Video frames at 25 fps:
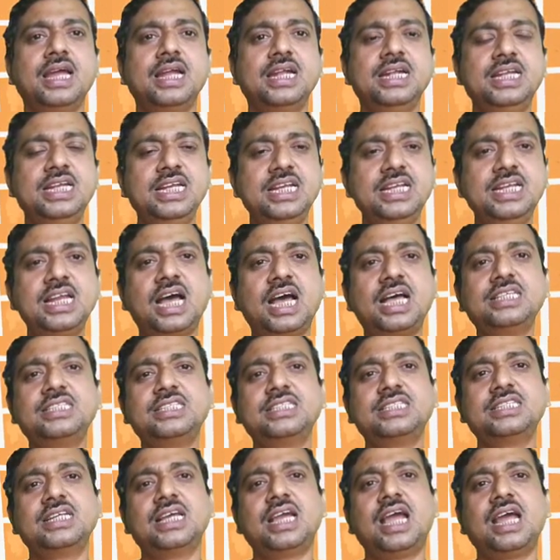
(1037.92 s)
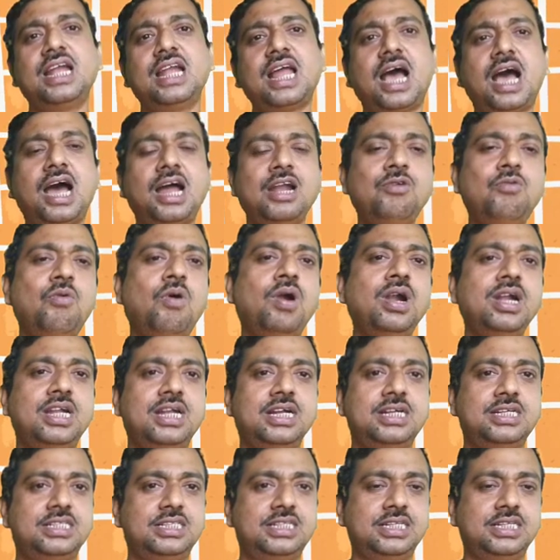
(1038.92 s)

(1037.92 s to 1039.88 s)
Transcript: detached and unwanted